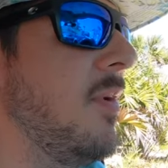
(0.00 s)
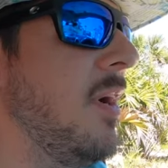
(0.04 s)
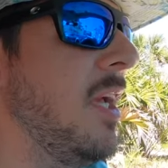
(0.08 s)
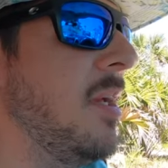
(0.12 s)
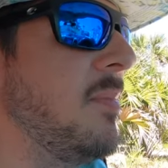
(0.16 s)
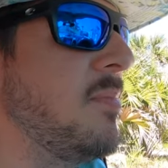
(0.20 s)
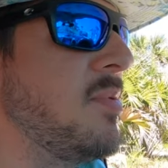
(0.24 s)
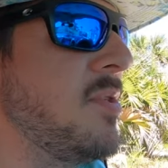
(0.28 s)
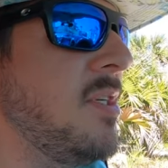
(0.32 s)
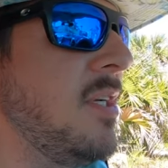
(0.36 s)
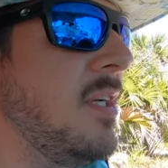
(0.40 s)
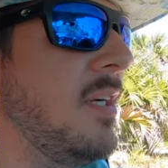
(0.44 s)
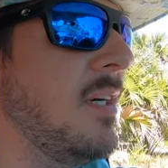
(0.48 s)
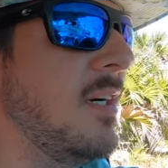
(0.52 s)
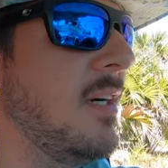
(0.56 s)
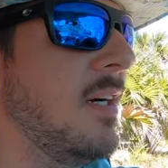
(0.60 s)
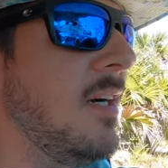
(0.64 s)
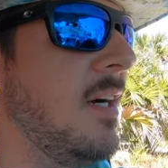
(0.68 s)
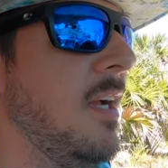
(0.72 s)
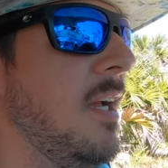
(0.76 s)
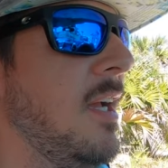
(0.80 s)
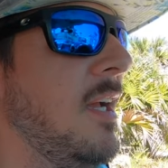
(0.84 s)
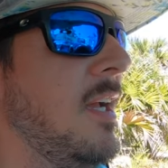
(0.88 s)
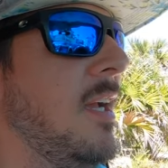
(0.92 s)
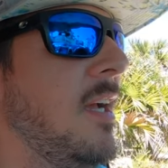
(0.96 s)
ramps here.
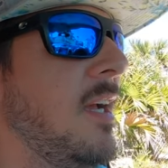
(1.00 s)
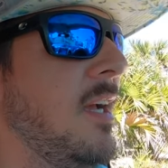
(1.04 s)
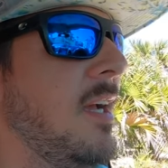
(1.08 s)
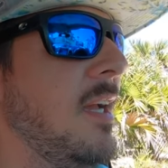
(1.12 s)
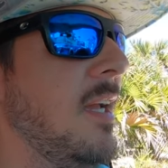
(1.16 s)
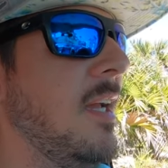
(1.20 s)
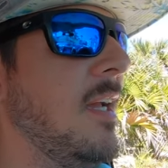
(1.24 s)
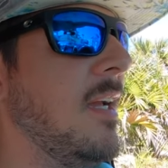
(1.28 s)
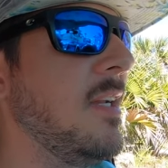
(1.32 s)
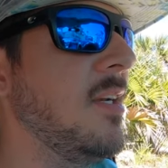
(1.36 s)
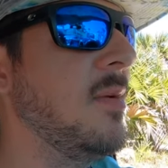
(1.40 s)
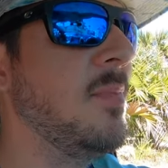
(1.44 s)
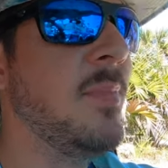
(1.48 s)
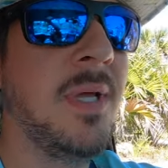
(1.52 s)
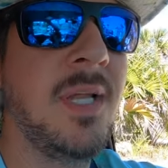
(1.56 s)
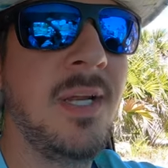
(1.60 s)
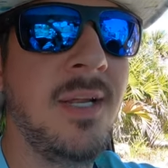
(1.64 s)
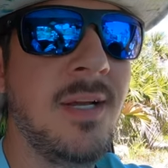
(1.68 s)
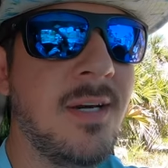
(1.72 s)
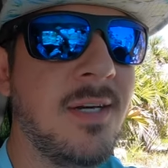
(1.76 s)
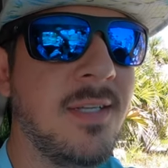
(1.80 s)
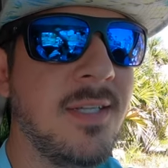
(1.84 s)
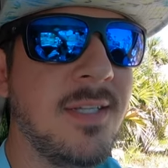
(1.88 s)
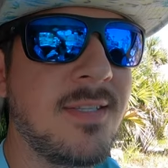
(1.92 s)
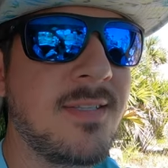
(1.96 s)
And
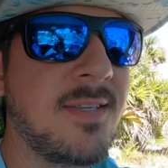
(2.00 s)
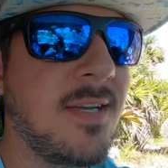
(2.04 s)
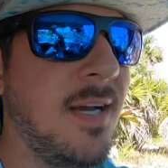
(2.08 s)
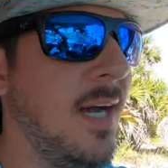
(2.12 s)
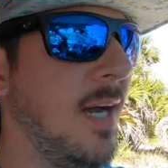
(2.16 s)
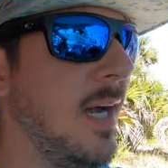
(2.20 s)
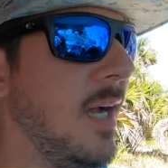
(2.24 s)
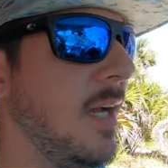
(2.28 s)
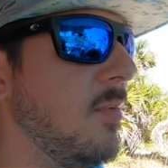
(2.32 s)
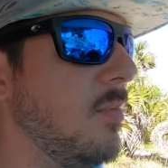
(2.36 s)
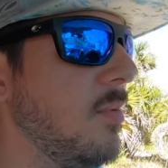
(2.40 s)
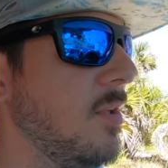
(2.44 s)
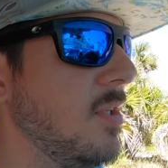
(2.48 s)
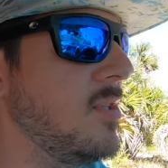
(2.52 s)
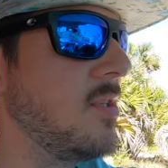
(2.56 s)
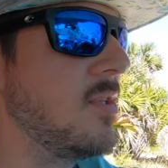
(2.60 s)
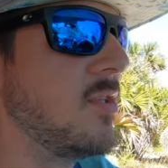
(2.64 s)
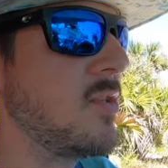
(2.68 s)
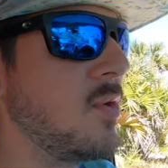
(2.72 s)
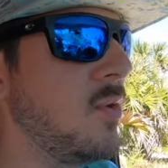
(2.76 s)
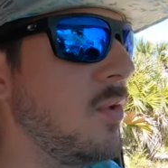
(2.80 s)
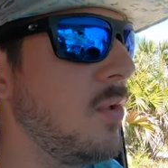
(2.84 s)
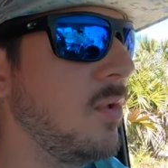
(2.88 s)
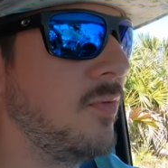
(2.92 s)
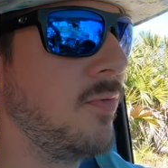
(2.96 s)
depending on the tide, which
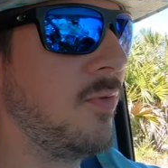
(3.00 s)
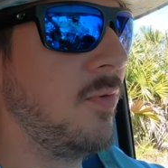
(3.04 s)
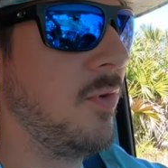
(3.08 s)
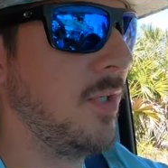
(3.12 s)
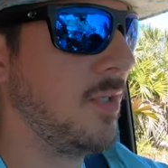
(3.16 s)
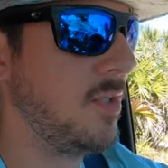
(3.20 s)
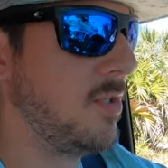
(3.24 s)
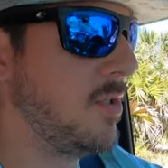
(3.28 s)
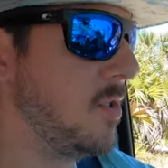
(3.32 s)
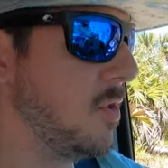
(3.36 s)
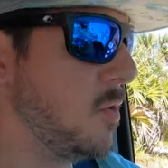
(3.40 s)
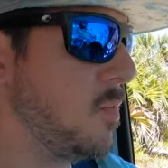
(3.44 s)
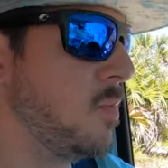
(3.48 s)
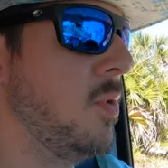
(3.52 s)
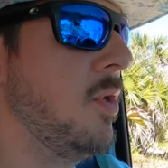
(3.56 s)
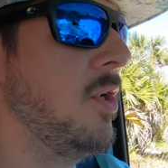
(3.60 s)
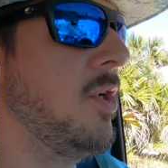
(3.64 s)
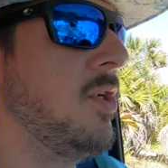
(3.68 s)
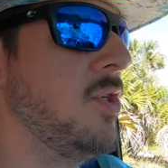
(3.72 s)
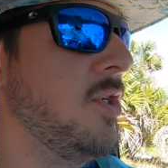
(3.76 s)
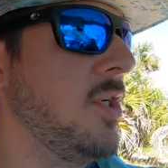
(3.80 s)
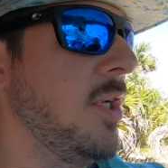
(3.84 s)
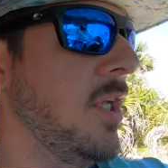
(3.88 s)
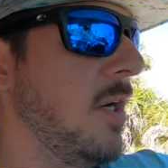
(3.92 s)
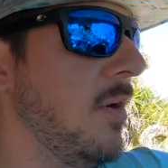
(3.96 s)
this cold front's just
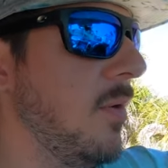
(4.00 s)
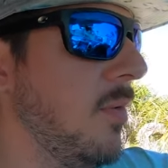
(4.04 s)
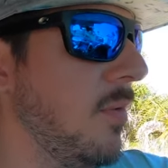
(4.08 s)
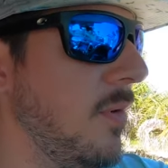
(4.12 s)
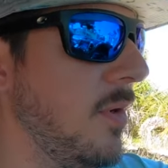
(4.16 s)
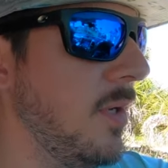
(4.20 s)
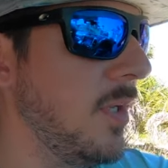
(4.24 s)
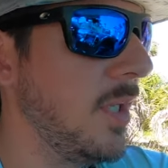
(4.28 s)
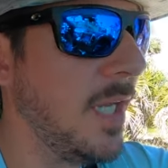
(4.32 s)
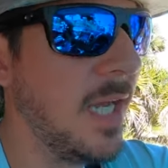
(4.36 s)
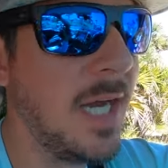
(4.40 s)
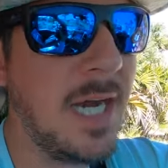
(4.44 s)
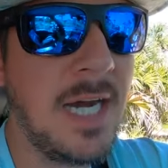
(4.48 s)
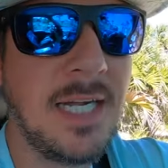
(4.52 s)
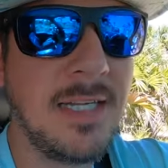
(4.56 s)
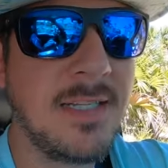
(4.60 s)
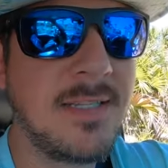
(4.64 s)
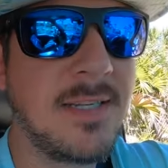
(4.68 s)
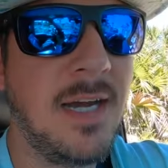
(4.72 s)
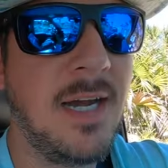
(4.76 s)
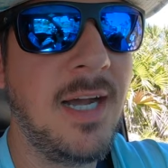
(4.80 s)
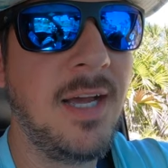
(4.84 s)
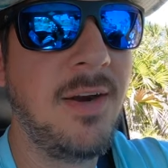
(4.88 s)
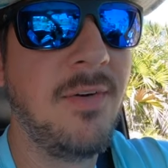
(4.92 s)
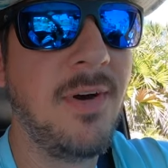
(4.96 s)
pushing in a really high
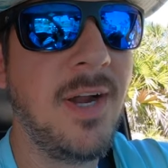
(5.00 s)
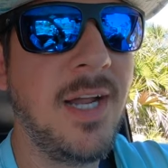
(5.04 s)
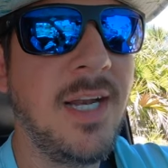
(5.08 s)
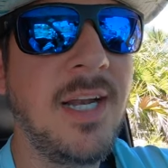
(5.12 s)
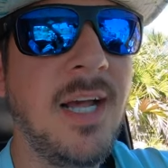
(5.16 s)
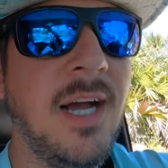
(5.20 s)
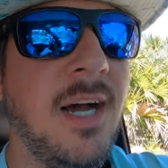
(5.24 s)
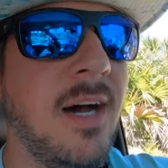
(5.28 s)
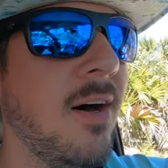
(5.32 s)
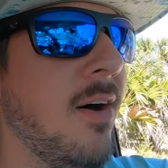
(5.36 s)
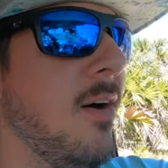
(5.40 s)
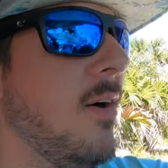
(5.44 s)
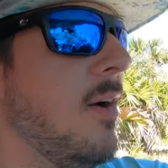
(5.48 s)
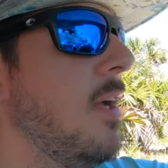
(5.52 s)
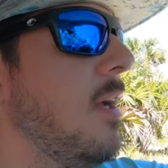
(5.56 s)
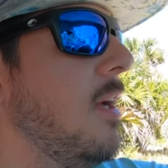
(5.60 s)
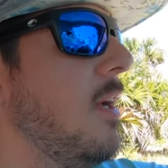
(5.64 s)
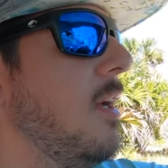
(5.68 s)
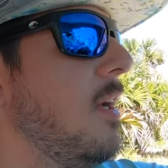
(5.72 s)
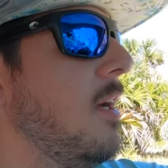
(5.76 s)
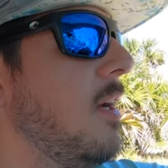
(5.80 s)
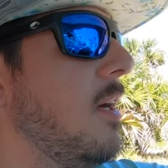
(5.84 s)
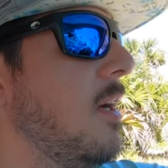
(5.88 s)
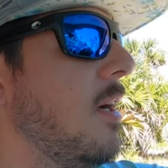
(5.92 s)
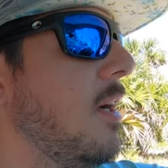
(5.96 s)
tide right now,
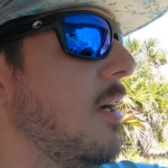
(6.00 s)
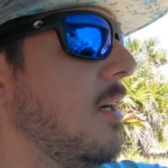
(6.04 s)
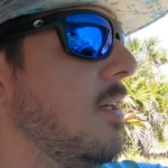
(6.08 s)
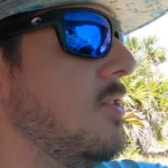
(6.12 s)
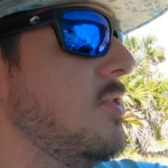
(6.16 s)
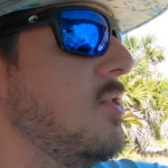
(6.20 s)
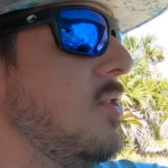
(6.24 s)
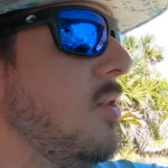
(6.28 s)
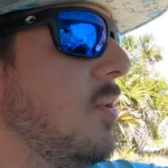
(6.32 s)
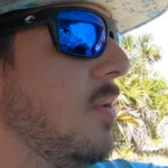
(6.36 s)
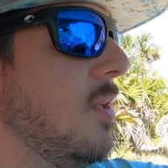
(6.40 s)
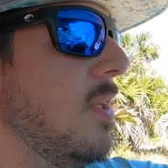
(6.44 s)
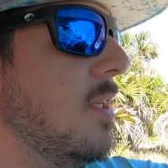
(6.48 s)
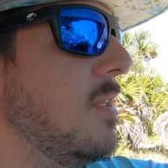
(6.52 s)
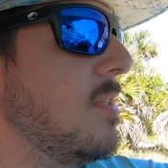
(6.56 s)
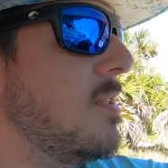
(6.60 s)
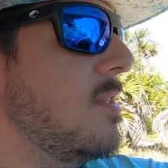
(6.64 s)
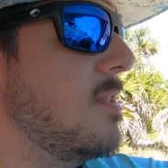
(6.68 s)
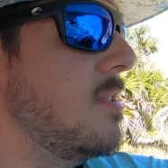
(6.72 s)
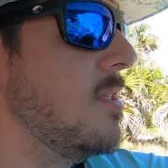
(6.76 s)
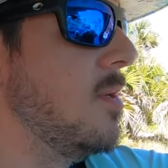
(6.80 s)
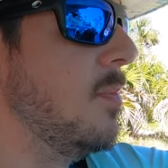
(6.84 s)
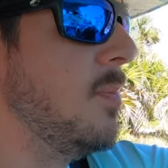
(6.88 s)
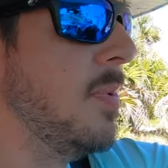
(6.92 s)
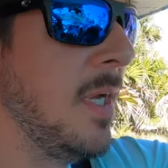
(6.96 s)
uh, to
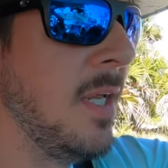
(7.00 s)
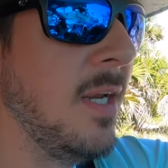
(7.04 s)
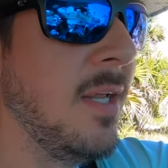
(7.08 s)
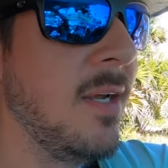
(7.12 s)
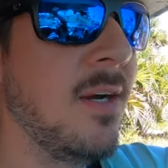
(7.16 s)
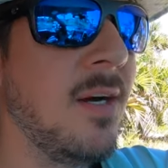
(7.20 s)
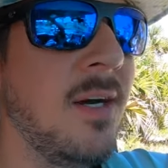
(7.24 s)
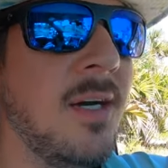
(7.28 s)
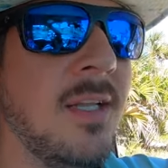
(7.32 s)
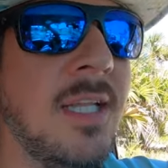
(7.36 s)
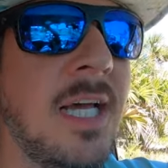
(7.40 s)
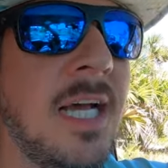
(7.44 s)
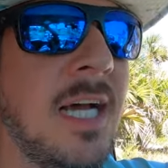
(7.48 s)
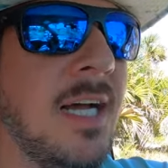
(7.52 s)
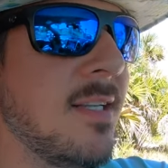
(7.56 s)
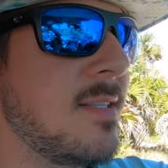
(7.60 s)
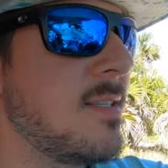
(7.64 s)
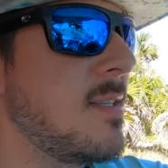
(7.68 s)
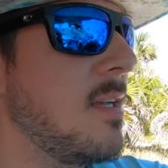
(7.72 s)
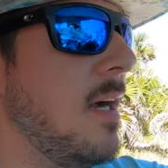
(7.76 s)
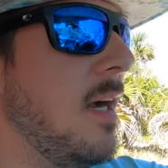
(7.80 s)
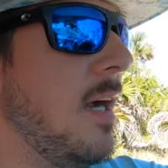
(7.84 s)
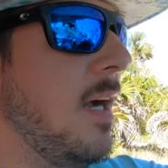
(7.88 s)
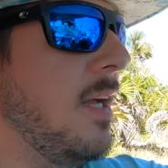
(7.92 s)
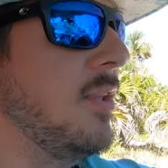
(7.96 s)
us. Depending on that
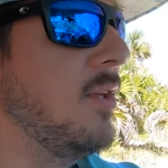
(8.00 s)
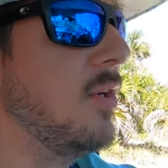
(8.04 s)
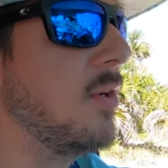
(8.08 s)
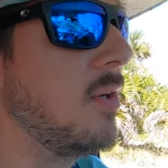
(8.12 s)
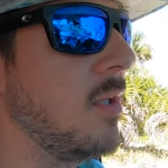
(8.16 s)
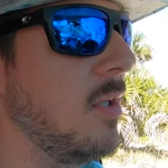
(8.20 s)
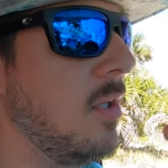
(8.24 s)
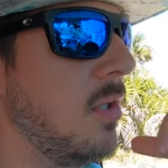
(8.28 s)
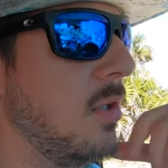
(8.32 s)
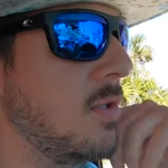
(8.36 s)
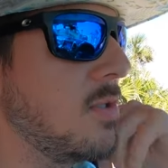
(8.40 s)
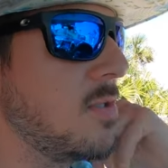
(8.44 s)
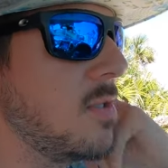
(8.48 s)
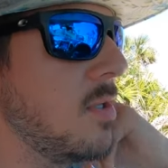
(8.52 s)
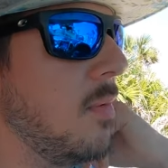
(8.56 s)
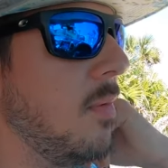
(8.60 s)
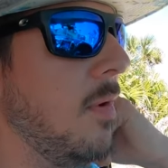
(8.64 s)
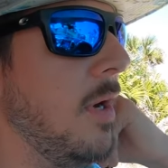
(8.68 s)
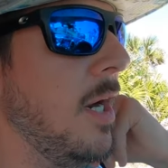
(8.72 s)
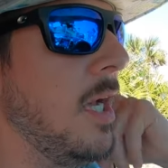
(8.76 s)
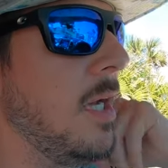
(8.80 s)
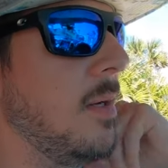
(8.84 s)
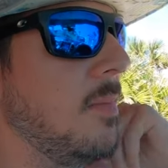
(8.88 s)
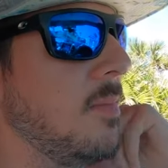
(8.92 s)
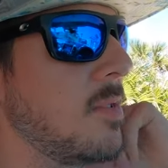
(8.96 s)
tide, they'll close the
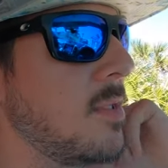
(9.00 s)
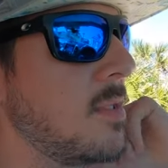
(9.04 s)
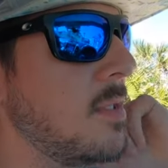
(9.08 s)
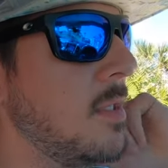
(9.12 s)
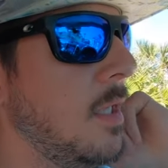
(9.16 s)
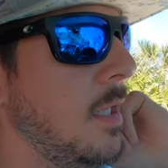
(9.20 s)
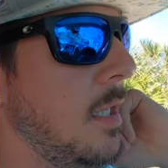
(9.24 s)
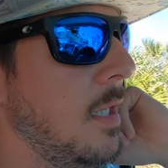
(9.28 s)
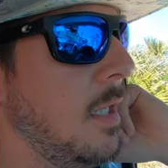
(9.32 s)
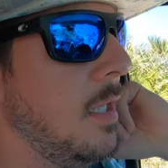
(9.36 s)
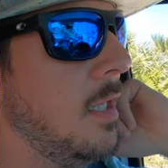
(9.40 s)
ramps.